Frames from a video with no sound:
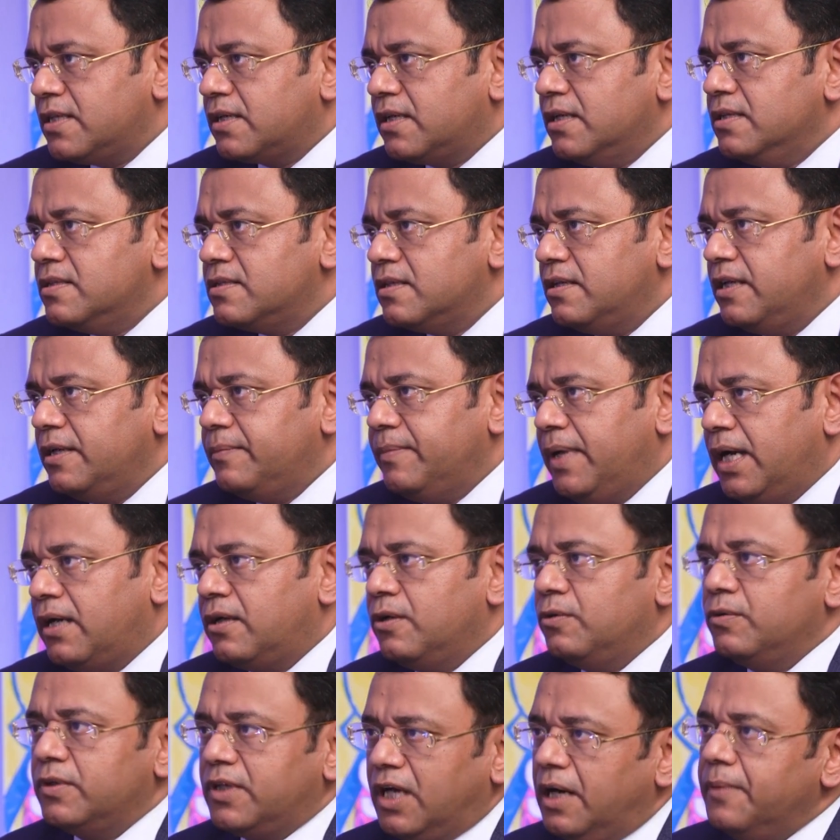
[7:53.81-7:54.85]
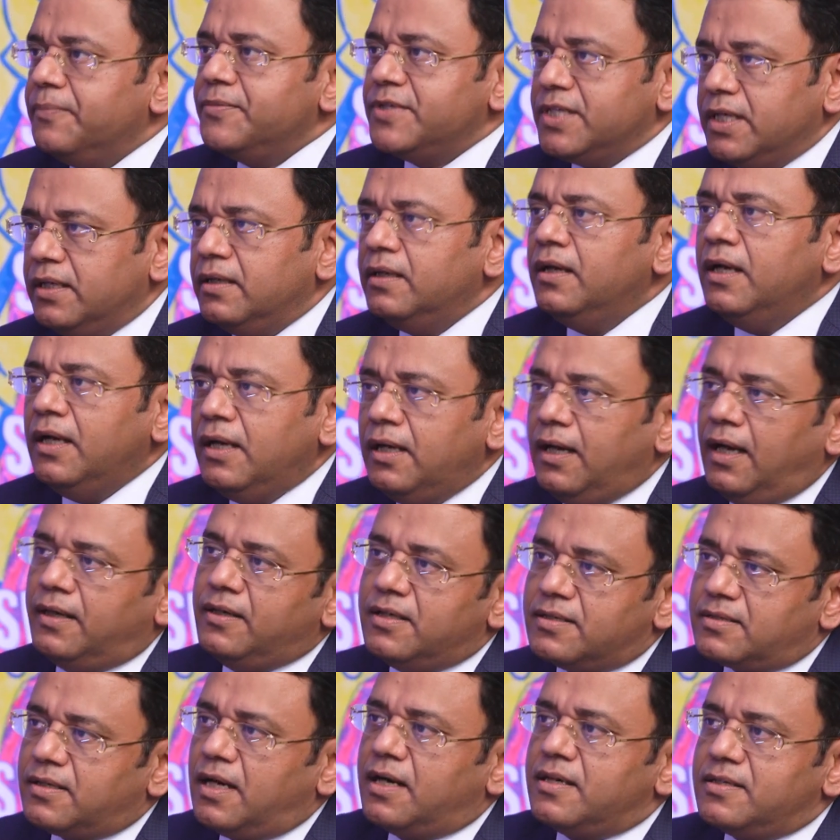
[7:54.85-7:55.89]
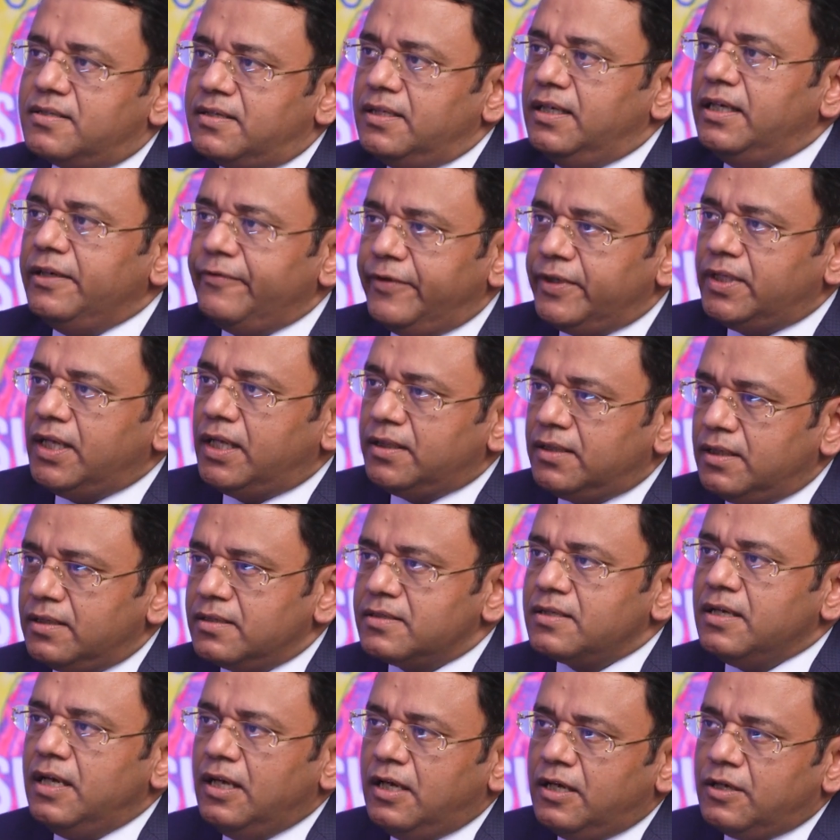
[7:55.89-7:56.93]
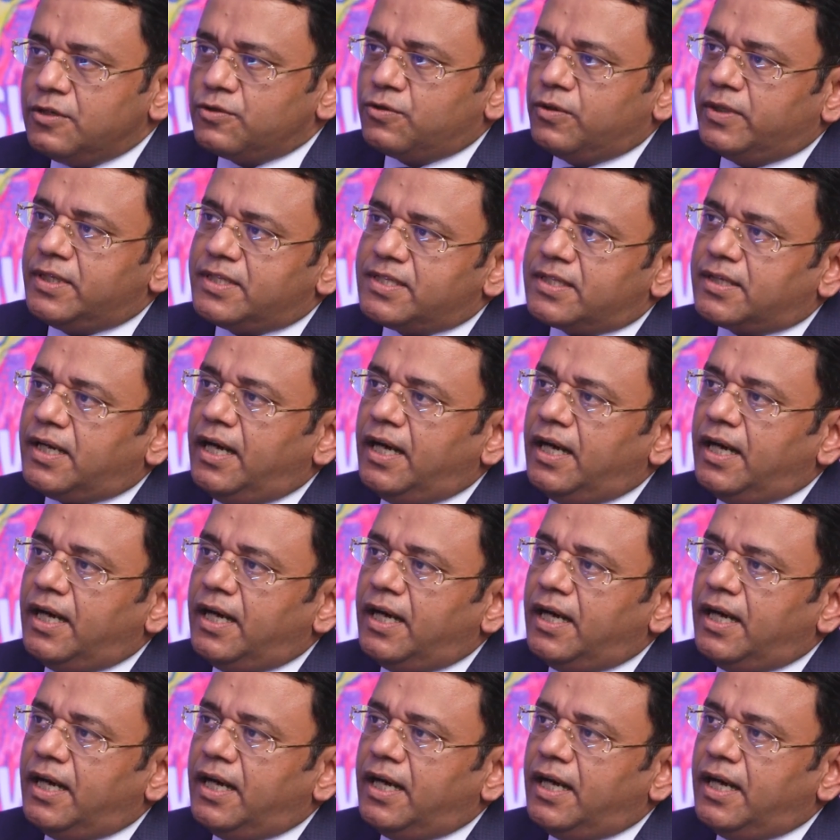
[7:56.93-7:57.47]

concerning background comes in and it starts dealing with others, so it's